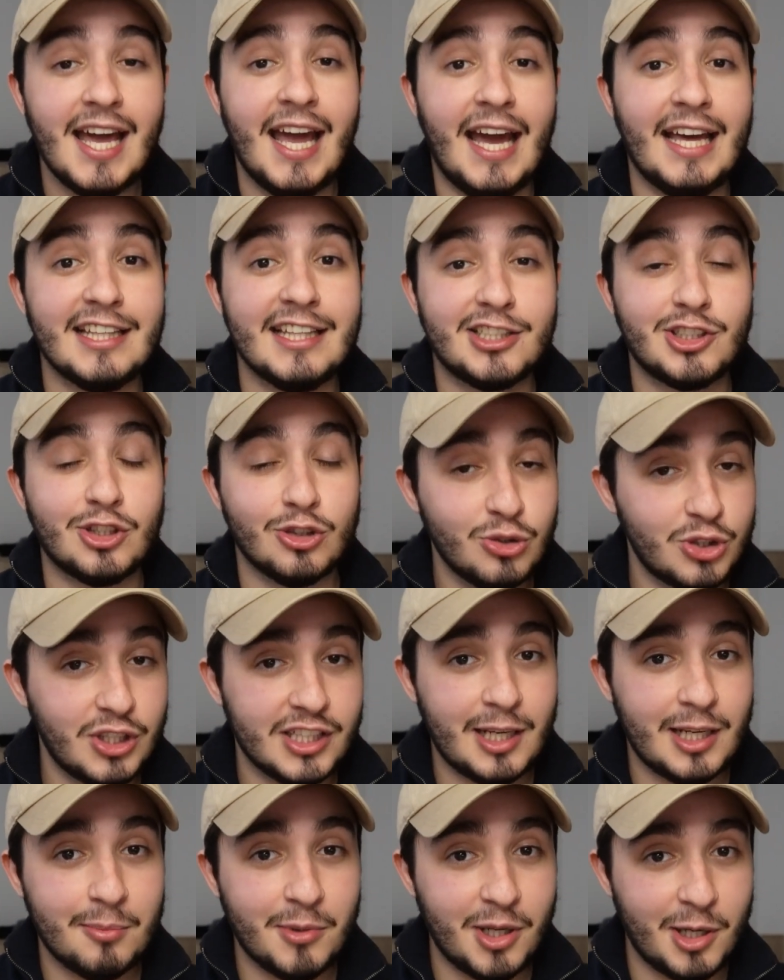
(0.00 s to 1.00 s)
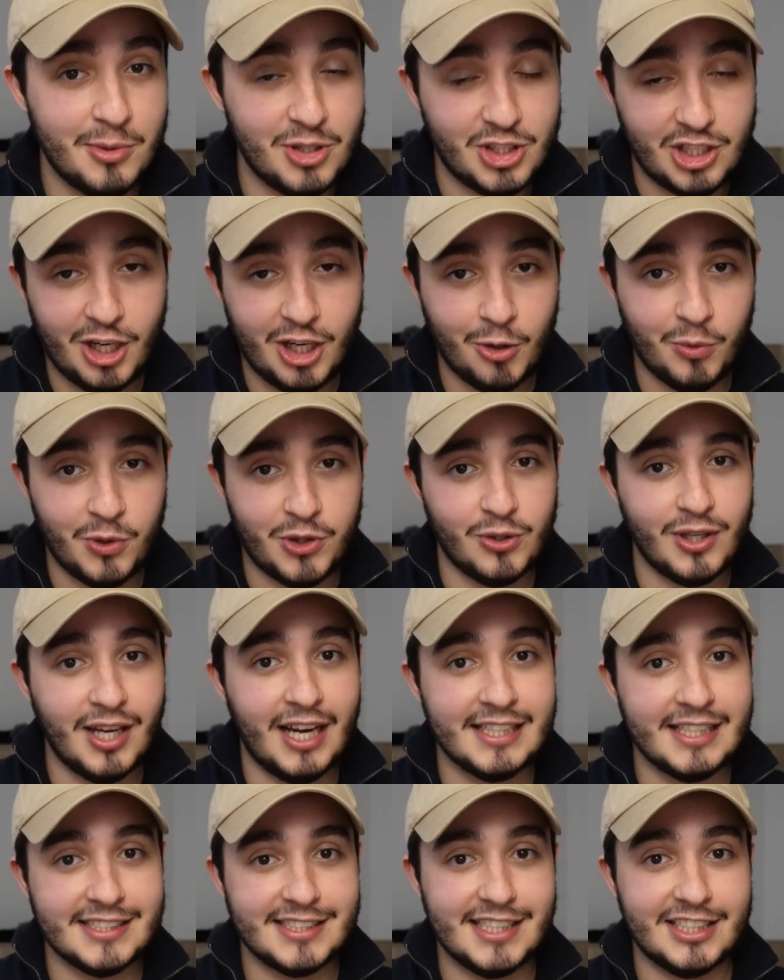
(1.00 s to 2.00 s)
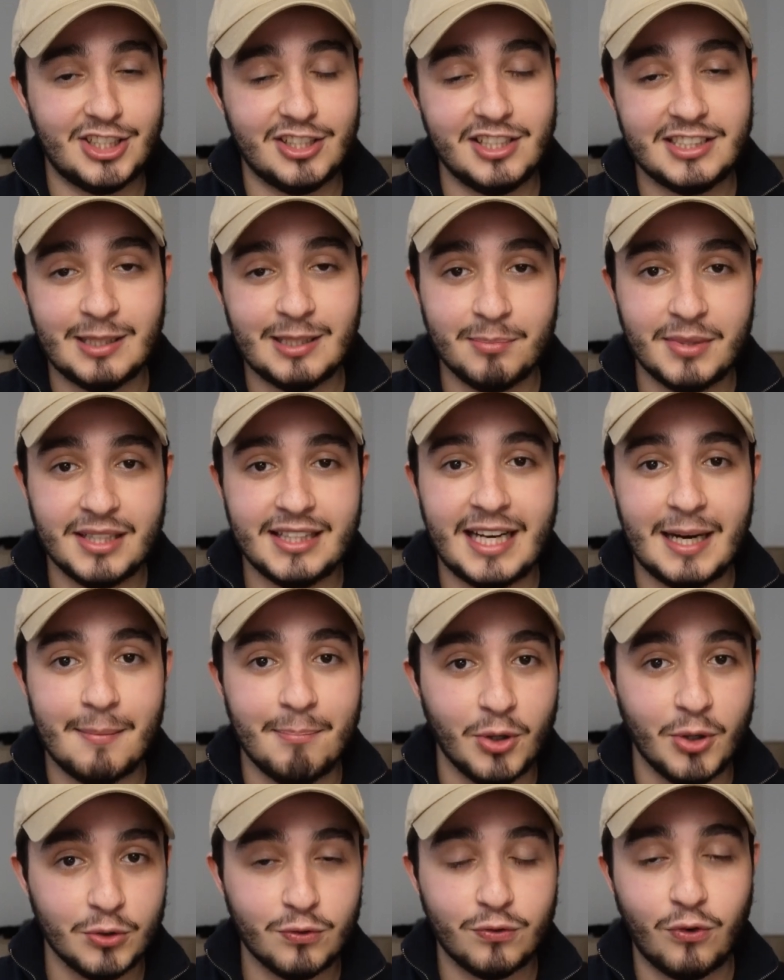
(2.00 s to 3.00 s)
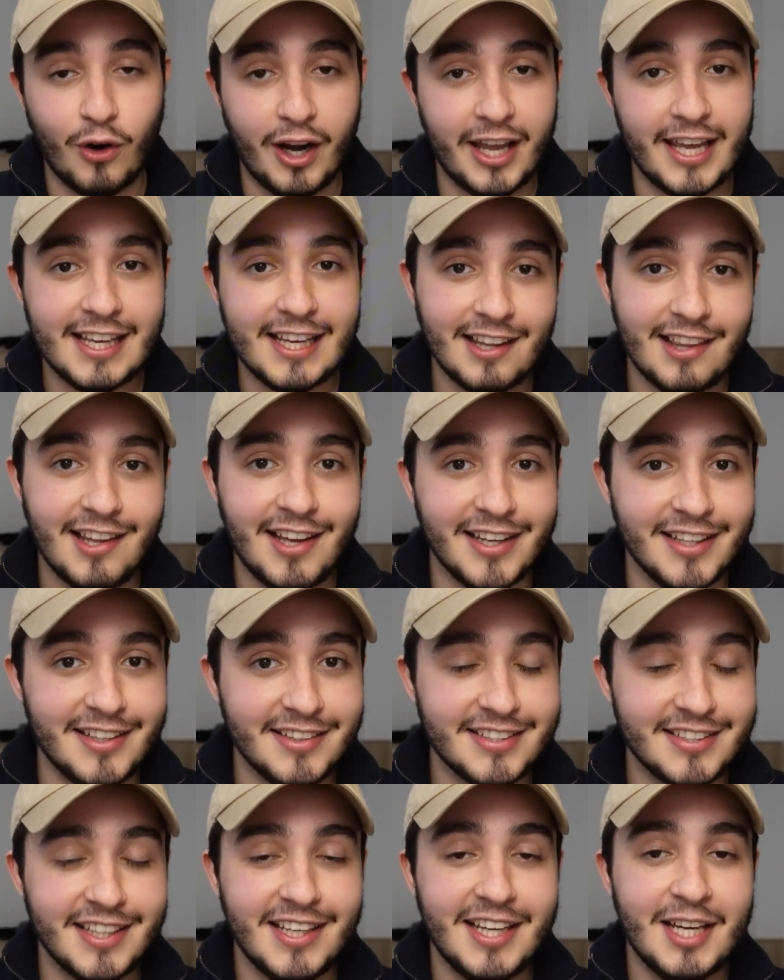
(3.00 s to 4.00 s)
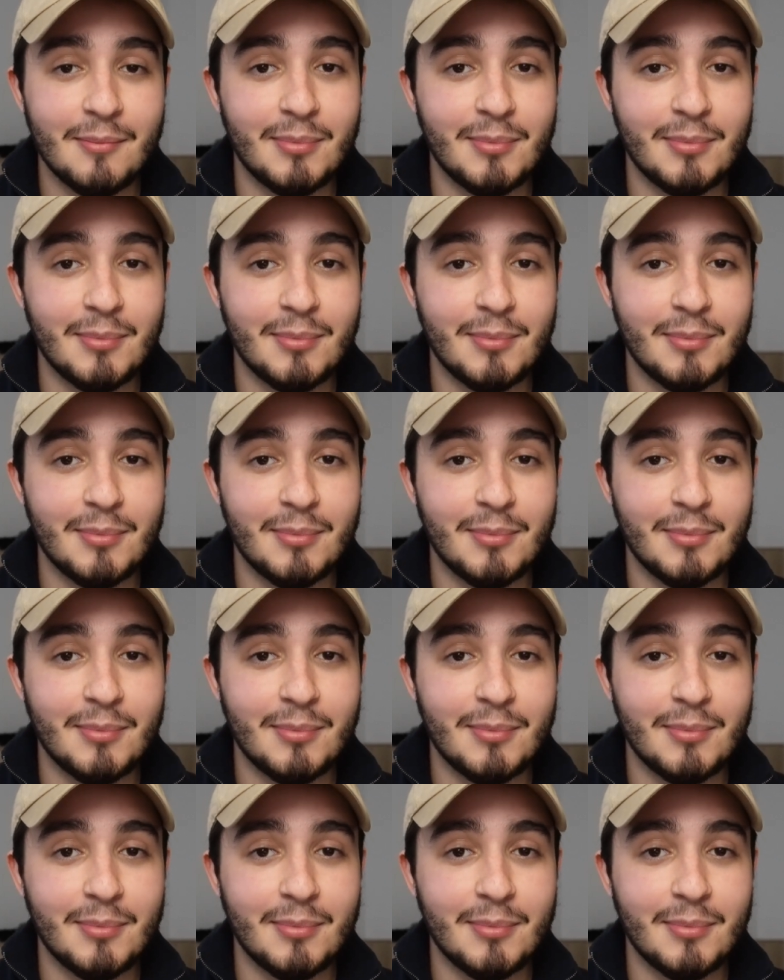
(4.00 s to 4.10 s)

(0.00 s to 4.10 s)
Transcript: And the solution that I'm going to be sharing with you guys is actually something that I built for a client.